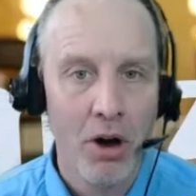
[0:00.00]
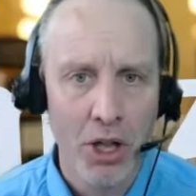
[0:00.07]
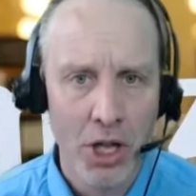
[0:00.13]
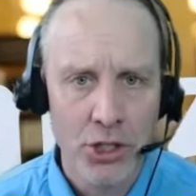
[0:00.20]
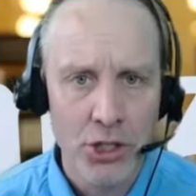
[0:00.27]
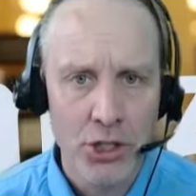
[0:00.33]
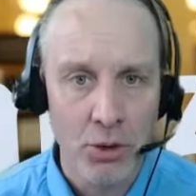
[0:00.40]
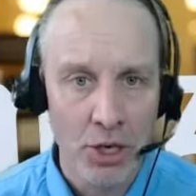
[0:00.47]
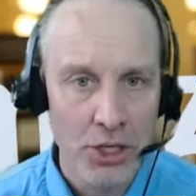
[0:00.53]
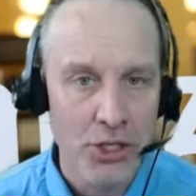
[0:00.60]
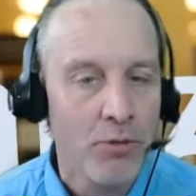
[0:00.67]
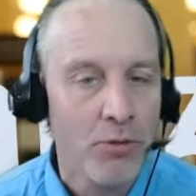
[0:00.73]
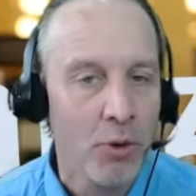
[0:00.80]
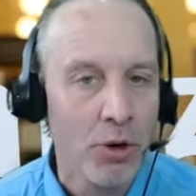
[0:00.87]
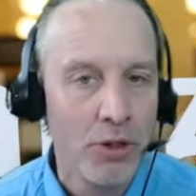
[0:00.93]
and so on and so
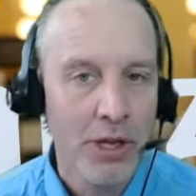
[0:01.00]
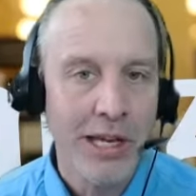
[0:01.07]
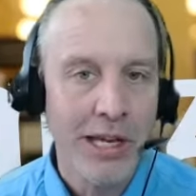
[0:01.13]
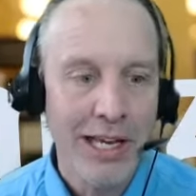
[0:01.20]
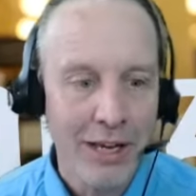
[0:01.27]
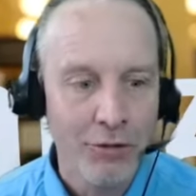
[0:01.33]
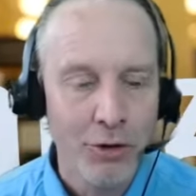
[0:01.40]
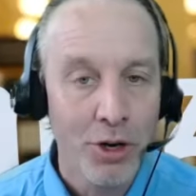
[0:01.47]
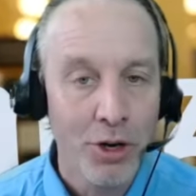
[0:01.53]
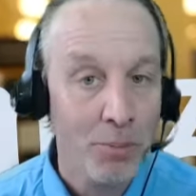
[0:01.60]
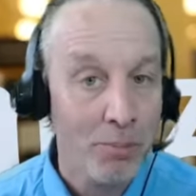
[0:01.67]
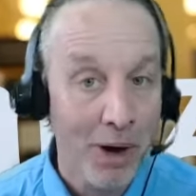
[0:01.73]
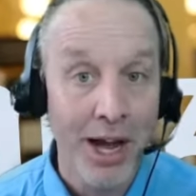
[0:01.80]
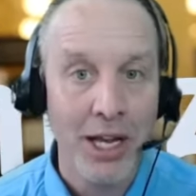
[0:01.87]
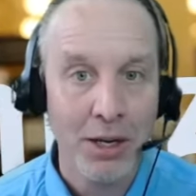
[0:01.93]
forth. If you're in a
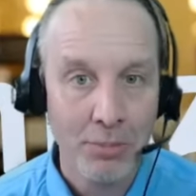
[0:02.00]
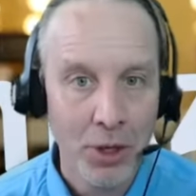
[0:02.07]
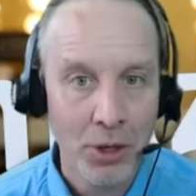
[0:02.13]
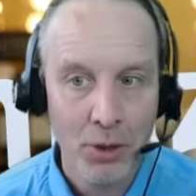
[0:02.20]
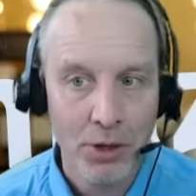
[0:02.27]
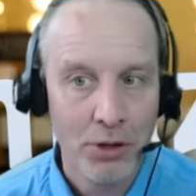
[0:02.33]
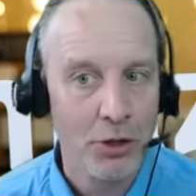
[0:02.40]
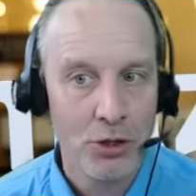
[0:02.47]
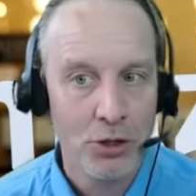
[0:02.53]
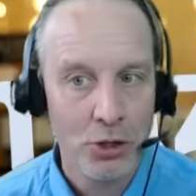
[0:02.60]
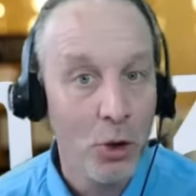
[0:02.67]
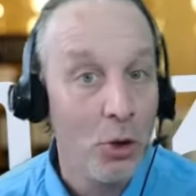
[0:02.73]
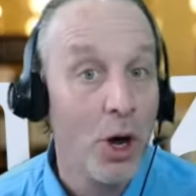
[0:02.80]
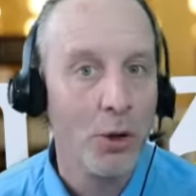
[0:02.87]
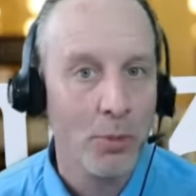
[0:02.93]
buying mode, there's
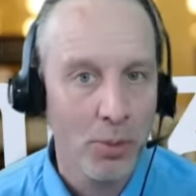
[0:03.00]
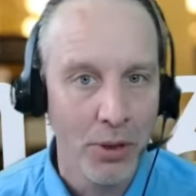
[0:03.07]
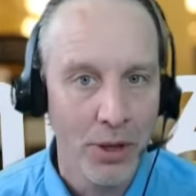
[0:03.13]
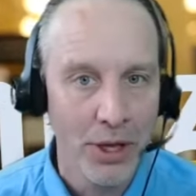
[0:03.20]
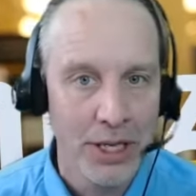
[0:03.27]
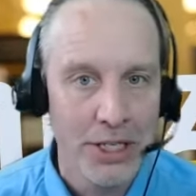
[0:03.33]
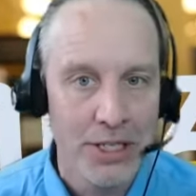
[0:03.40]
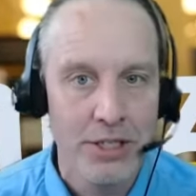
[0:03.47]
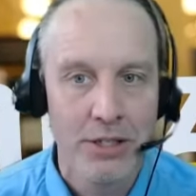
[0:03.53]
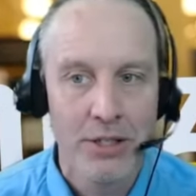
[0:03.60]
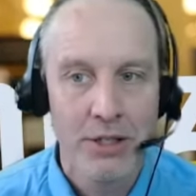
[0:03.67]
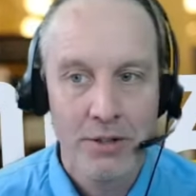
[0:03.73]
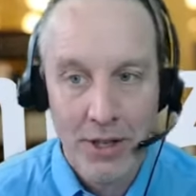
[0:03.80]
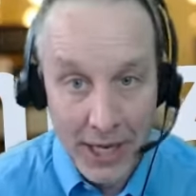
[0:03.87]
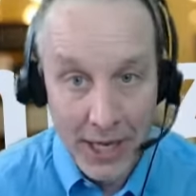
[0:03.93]
no other place
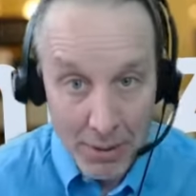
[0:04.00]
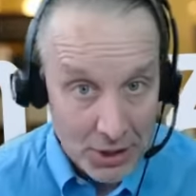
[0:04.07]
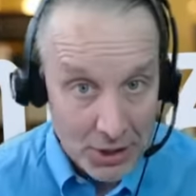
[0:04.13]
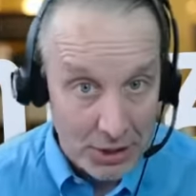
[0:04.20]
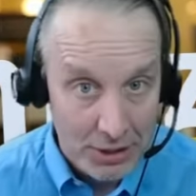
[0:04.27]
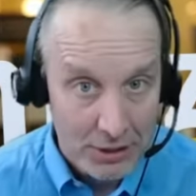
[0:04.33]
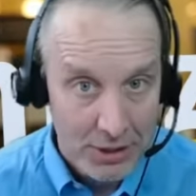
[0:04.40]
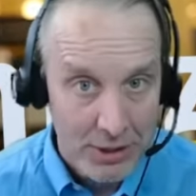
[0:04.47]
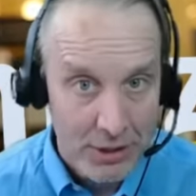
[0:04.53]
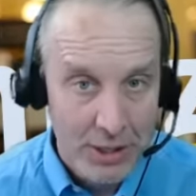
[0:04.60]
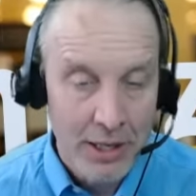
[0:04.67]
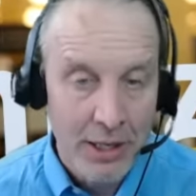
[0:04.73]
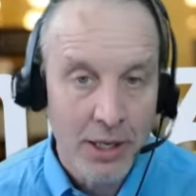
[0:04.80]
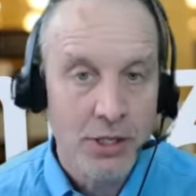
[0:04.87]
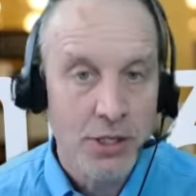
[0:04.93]
than Amazon
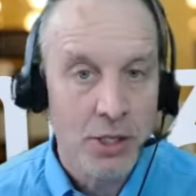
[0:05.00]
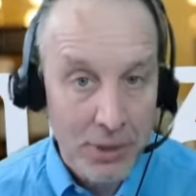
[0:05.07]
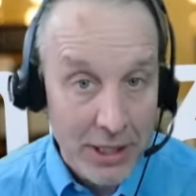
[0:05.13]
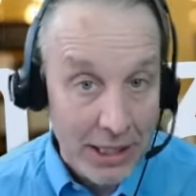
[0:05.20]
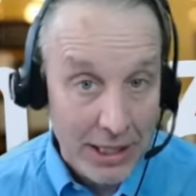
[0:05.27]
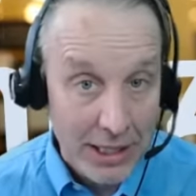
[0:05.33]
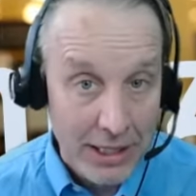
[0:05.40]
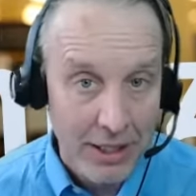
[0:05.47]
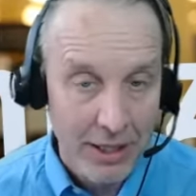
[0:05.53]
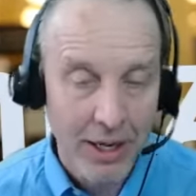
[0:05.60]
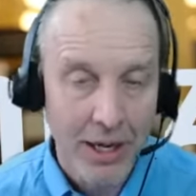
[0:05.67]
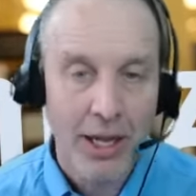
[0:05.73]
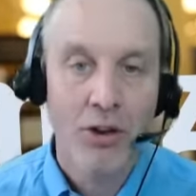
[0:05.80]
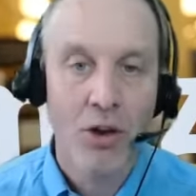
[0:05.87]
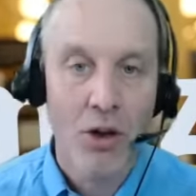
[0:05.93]
to be,
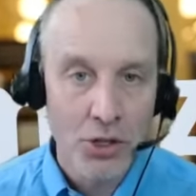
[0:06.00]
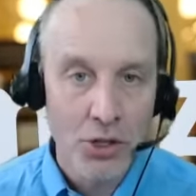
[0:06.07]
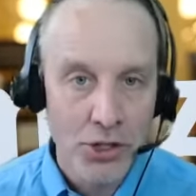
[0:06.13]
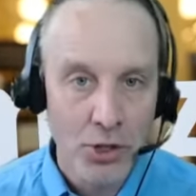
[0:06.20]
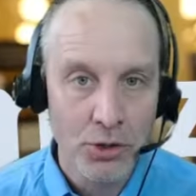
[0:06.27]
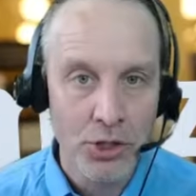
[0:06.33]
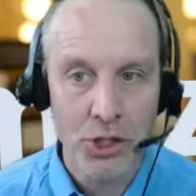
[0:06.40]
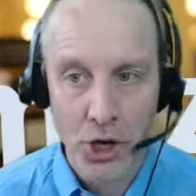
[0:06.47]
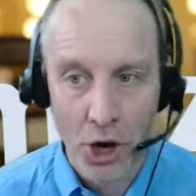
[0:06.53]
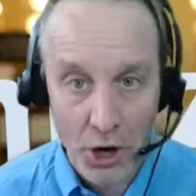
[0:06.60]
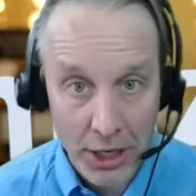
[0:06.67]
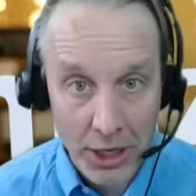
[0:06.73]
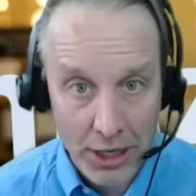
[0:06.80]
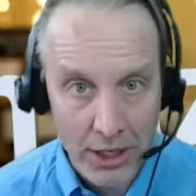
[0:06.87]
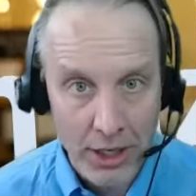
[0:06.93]
and also to
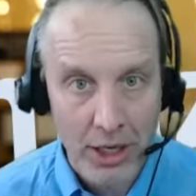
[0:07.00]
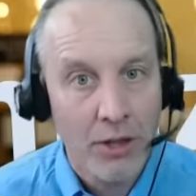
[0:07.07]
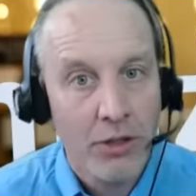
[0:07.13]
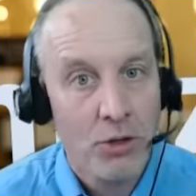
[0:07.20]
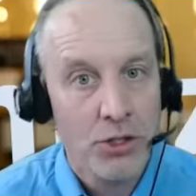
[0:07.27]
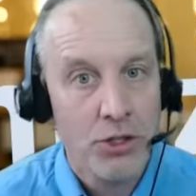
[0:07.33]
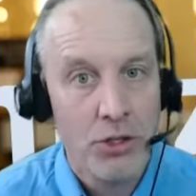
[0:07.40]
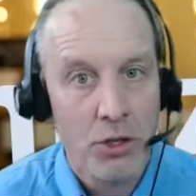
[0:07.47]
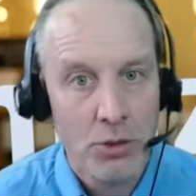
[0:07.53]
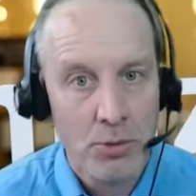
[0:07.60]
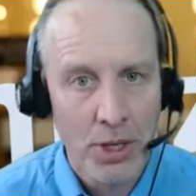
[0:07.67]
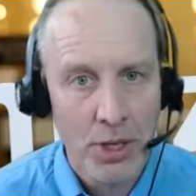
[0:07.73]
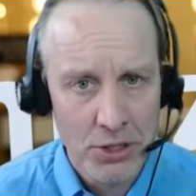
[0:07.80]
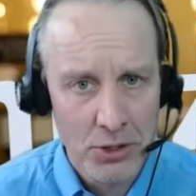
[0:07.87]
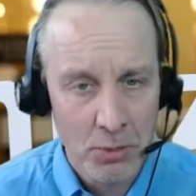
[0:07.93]
target, and those
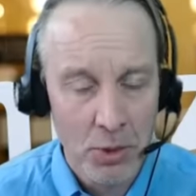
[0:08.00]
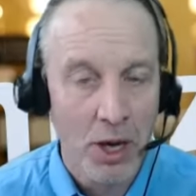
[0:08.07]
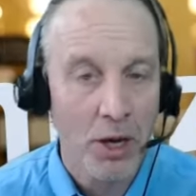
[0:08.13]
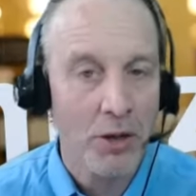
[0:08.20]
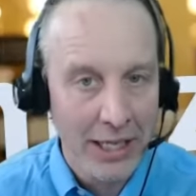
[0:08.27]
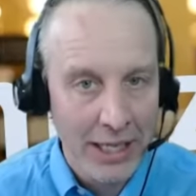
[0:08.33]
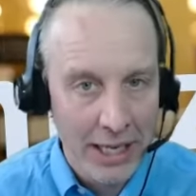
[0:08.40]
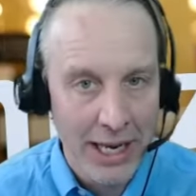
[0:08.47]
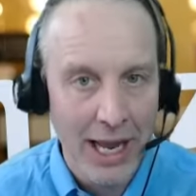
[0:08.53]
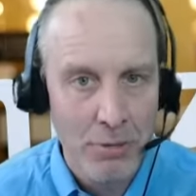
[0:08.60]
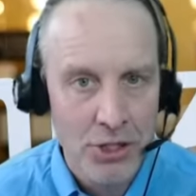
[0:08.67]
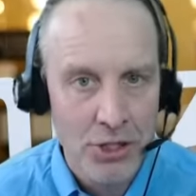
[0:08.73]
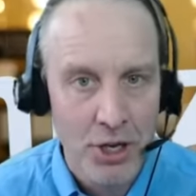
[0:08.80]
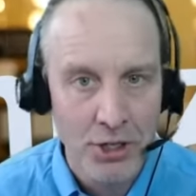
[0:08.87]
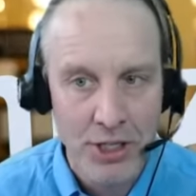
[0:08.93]
places as well. And again,
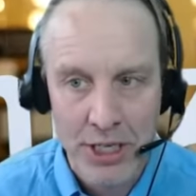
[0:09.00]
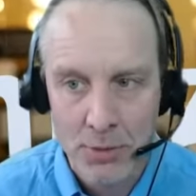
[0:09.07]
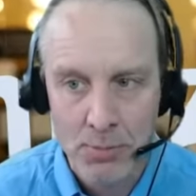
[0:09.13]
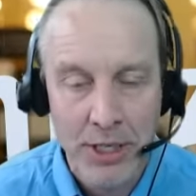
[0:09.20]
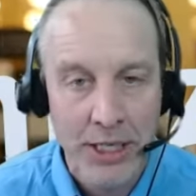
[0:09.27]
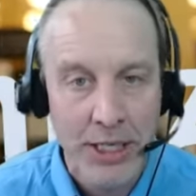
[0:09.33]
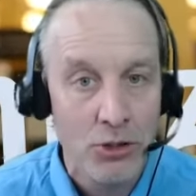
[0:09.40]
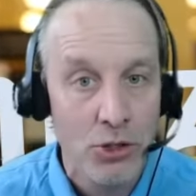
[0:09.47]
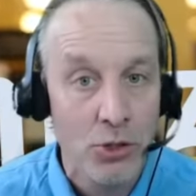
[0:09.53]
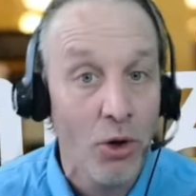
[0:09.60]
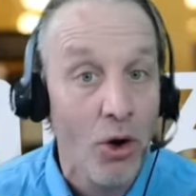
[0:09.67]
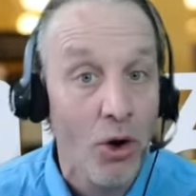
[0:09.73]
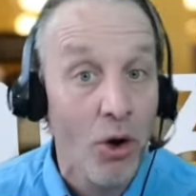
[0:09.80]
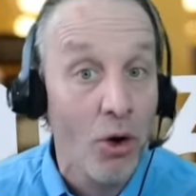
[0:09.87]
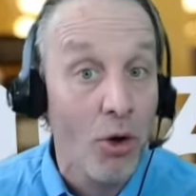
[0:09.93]
Amazon DSP gets you
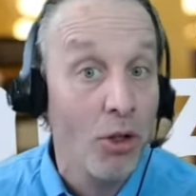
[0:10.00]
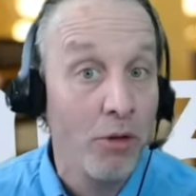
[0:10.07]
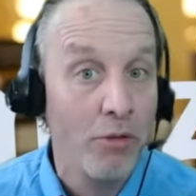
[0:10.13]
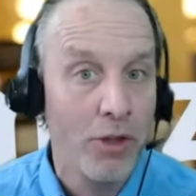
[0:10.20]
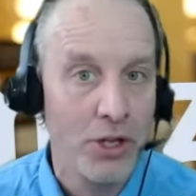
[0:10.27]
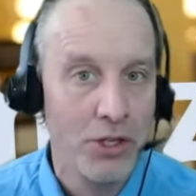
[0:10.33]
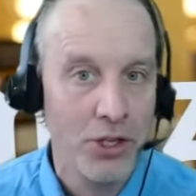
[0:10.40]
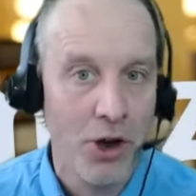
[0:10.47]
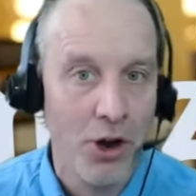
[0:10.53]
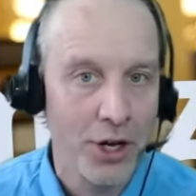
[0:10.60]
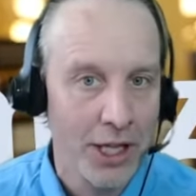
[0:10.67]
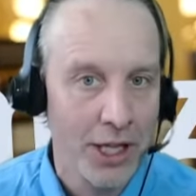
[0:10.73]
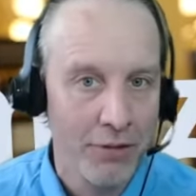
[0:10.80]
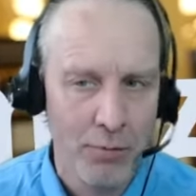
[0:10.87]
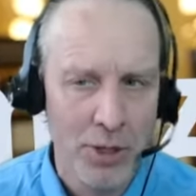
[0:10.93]
all of the
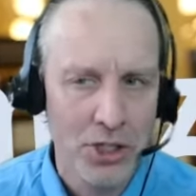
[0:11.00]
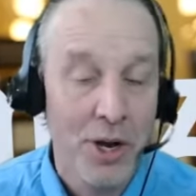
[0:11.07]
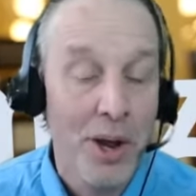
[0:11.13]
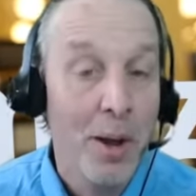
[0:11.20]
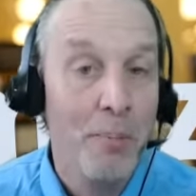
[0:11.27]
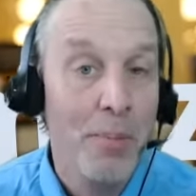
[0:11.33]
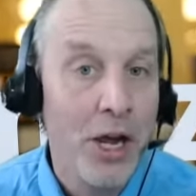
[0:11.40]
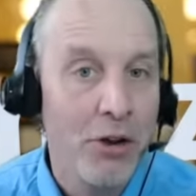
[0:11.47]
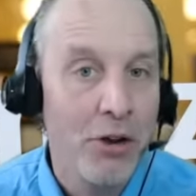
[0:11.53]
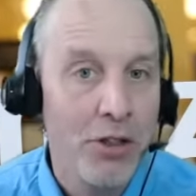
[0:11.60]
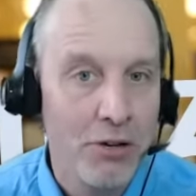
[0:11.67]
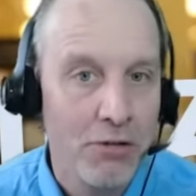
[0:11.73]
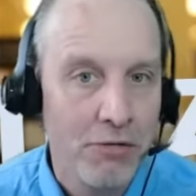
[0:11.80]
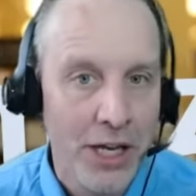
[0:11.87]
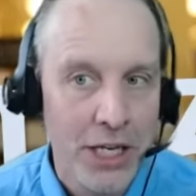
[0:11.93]
targeting information better
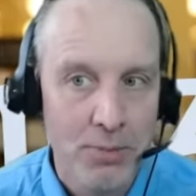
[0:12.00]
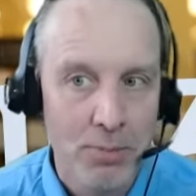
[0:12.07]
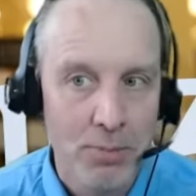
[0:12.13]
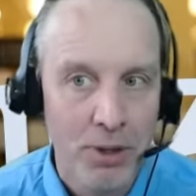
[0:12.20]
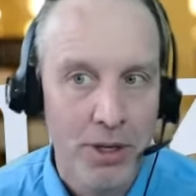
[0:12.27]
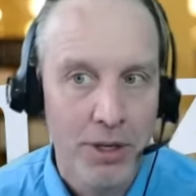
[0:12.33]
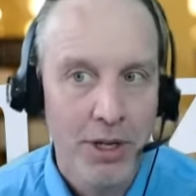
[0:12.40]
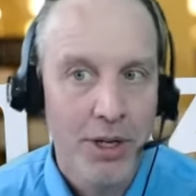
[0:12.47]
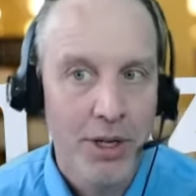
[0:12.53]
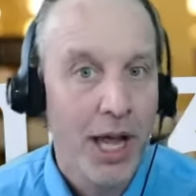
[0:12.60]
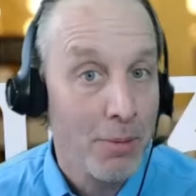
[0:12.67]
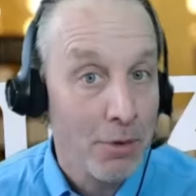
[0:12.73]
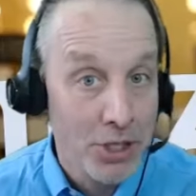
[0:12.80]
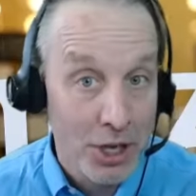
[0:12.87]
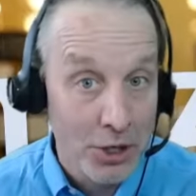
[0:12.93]
than Facebook.
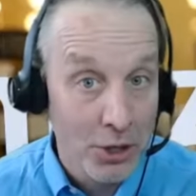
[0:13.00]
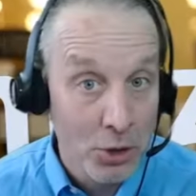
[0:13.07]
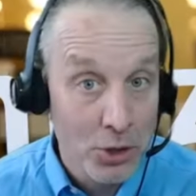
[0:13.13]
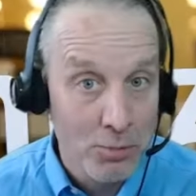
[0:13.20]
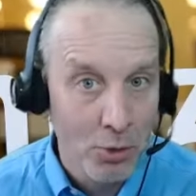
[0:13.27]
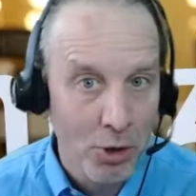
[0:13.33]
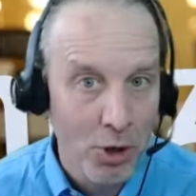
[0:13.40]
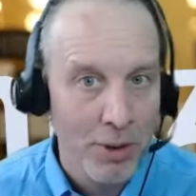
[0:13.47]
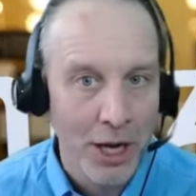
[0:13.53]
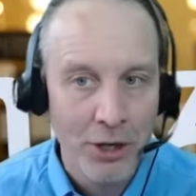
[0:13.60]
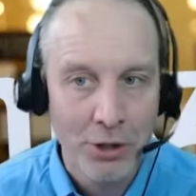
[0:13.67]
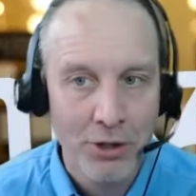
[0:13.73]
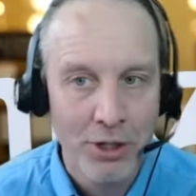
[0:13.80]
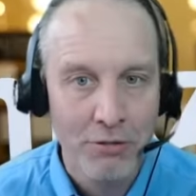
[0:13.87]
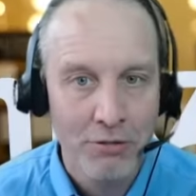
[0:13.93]
Amazon knows more about
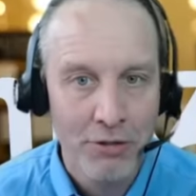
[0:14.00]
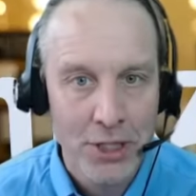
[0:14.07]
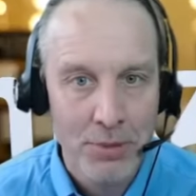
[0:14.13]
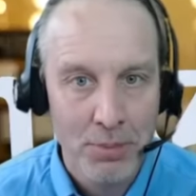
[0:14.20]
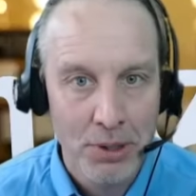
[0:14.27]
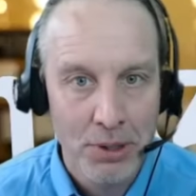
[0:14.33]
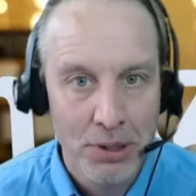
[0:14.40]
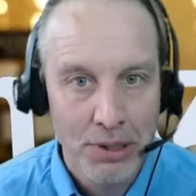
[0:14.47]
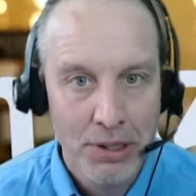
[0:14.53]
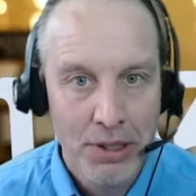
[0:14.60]
you than Facebook,